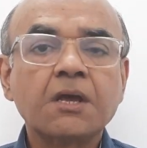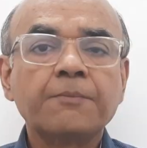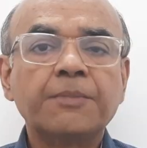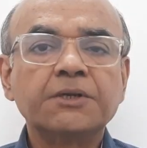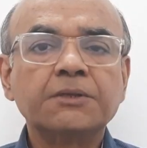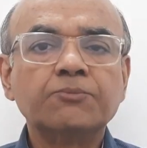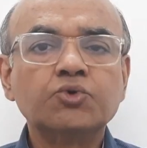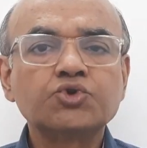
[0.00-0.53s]

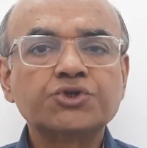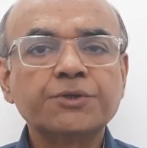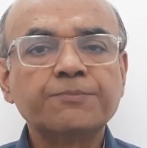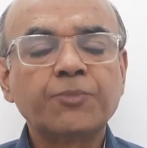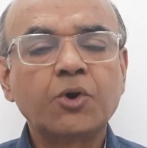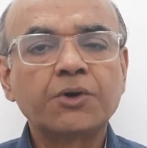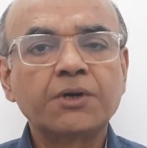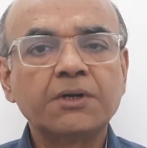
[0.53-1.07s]
but the most
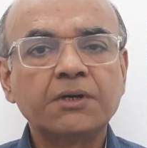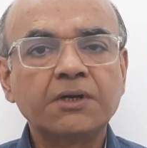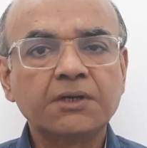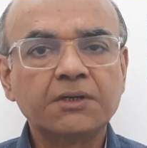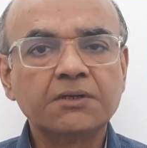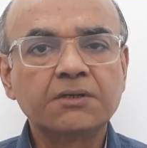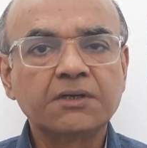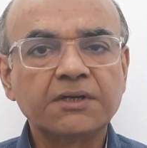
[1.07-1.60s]
important
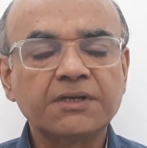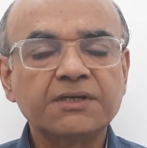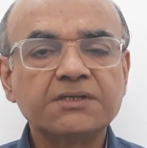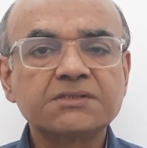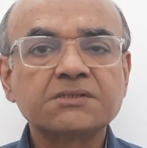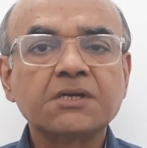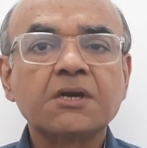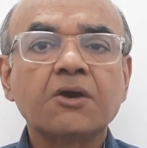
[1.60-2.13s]
here
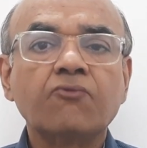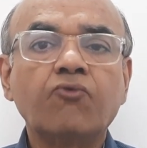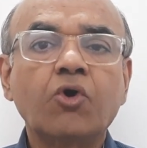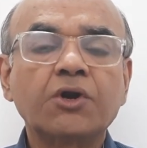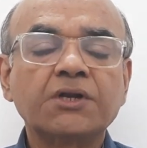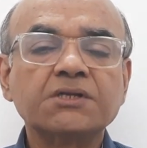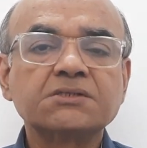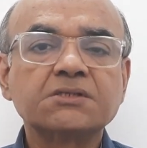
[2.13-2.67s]
is
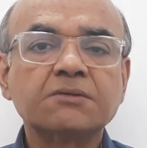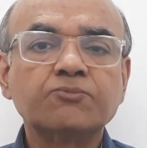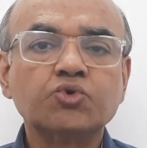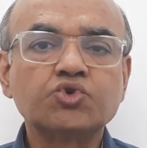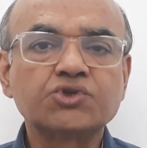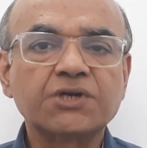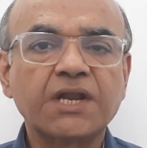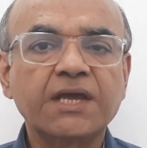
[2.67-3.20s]
what is the
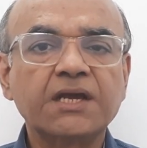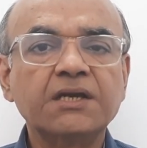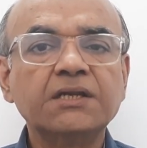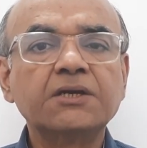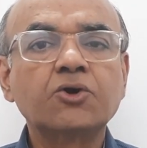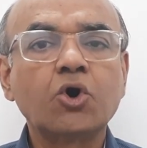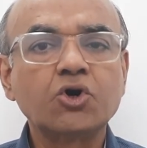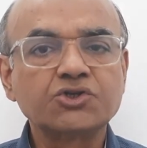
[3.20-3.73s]
most
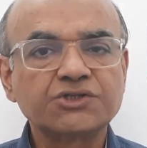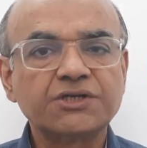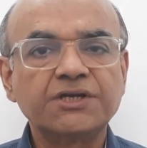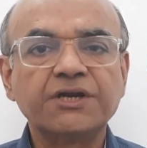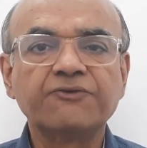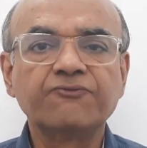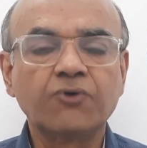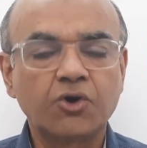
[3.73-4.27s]
likely
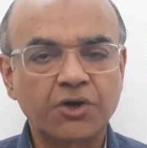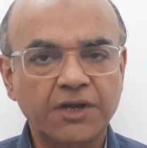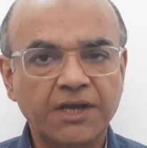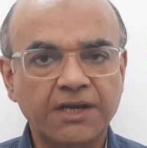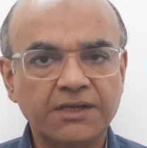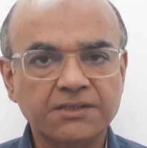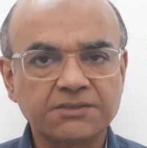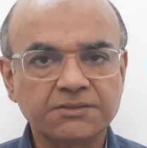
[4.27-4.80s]
causative
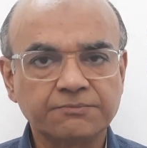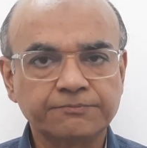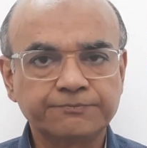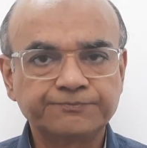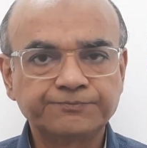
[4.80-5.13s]
organism.